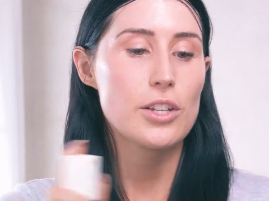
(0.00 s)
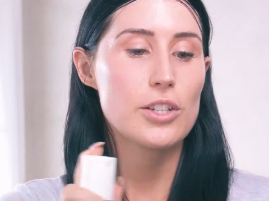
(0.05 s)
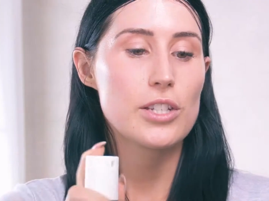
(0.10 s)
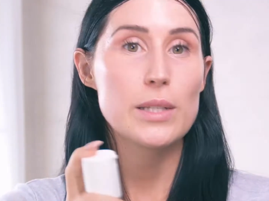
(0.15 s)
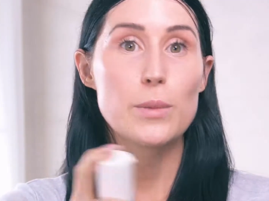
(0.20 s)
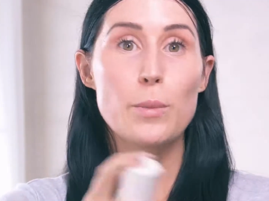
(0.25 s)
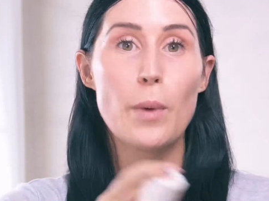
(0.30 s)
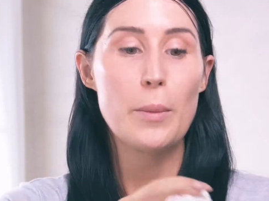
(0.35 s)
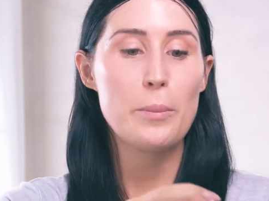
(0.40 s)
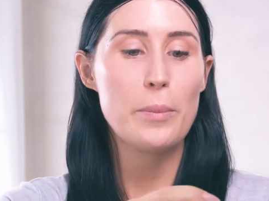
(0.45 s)
So
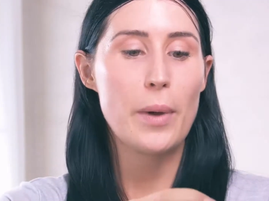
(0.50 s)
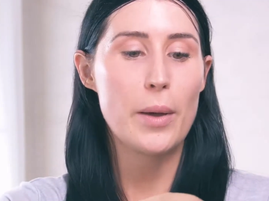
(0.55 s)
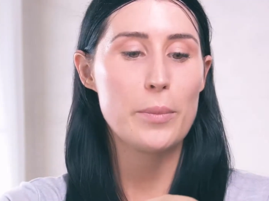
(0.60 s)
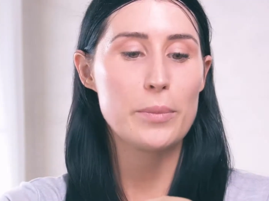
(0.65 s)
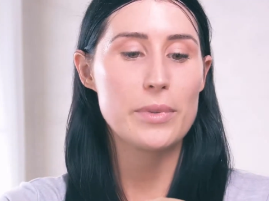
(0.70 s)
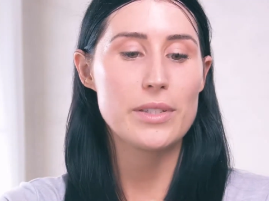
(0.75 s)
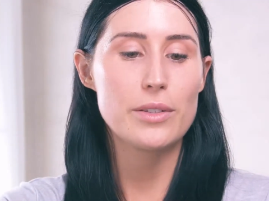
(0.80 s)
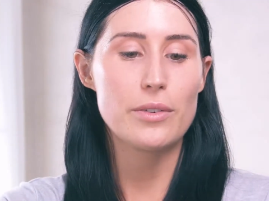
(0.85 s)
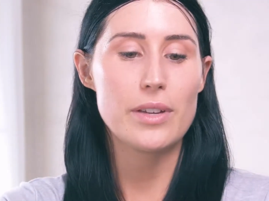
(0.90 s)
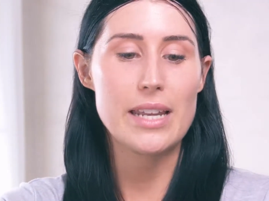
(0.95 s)
just one pump
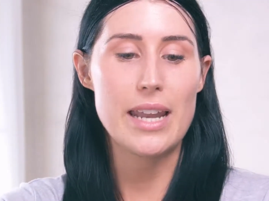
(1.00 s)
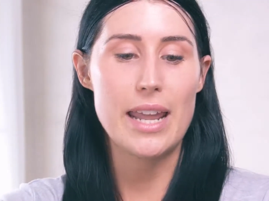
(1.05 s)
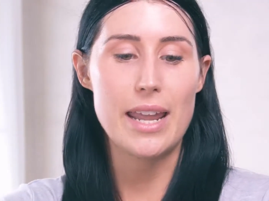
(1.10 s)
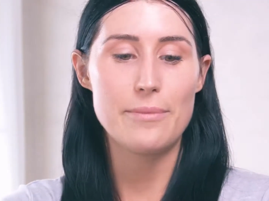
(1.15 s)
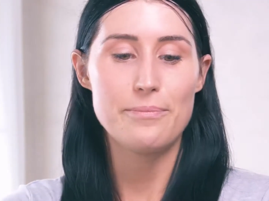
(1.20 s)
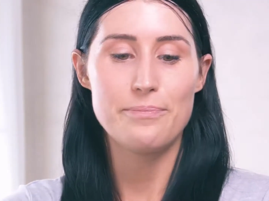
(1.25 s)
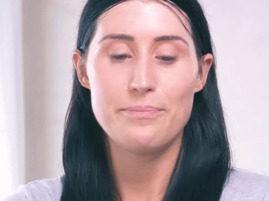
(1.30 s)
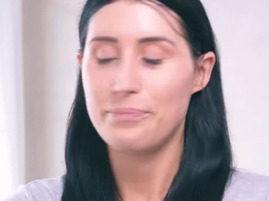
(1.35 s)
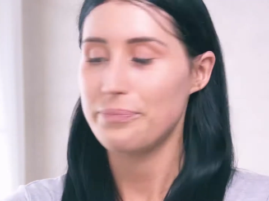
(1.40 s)
is all you need.